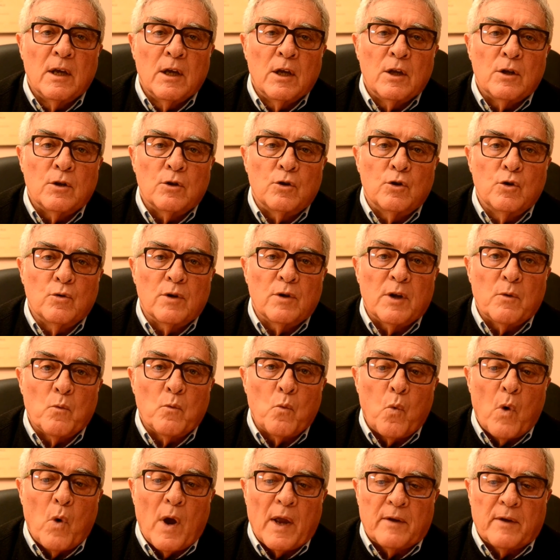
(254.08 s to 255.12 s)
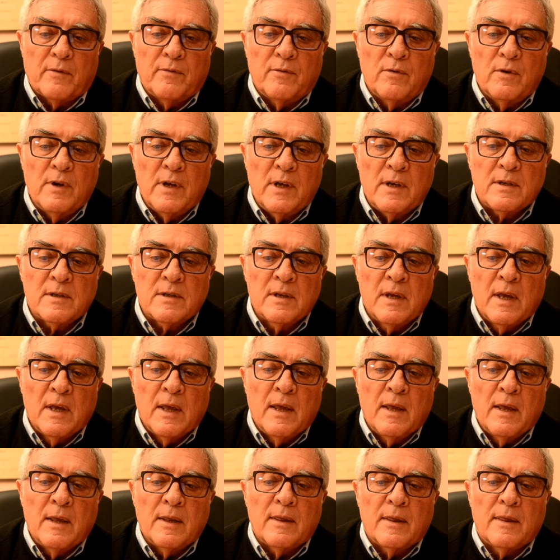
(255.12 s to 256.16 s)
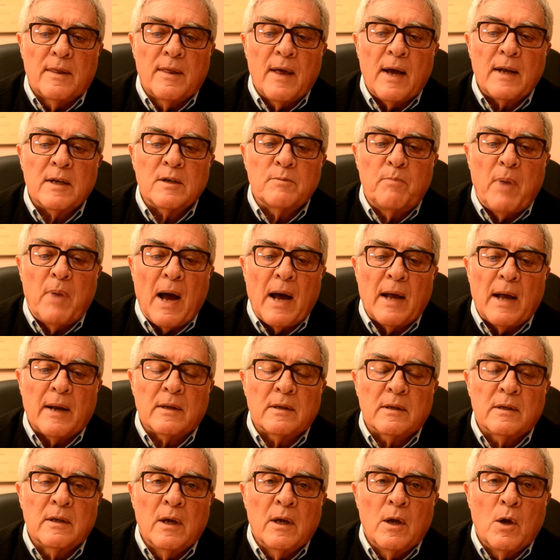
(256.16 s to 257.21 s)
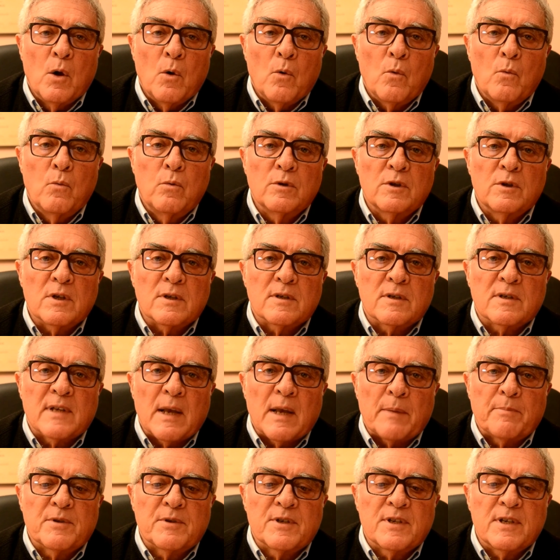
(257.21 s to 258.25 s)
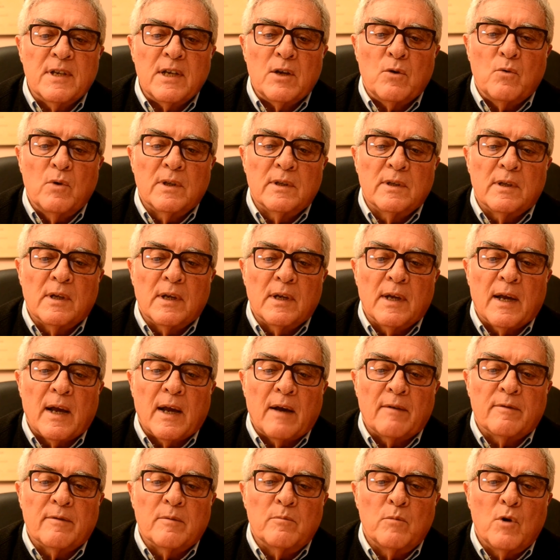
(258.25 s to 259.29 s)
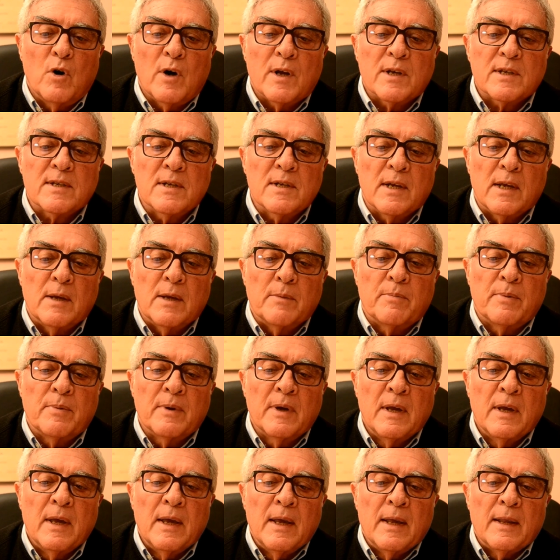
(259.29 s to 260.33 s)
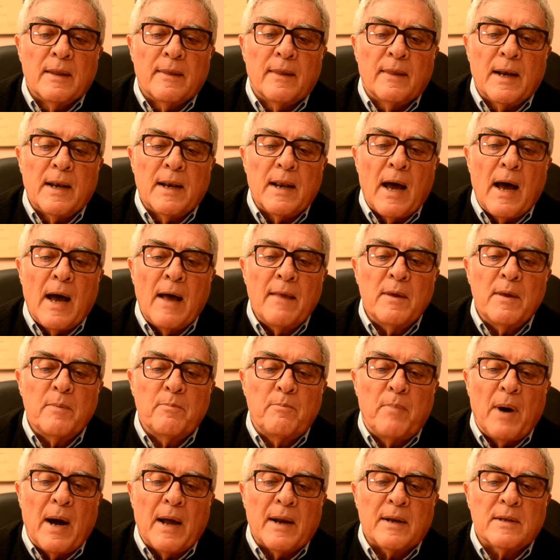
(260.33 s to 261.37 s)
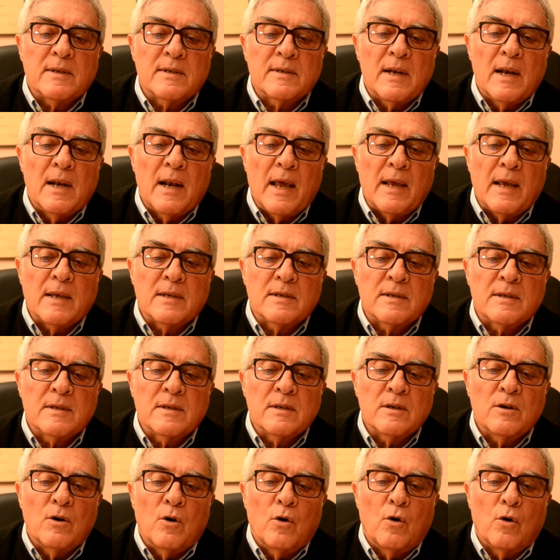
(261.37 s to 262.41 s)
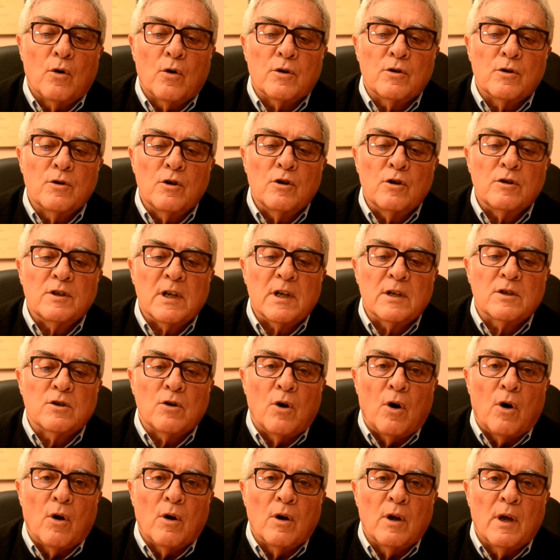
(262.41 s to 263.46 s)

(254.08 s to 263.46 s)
during wakefulness, that part would subsequently have more sleep than other parts less or not at all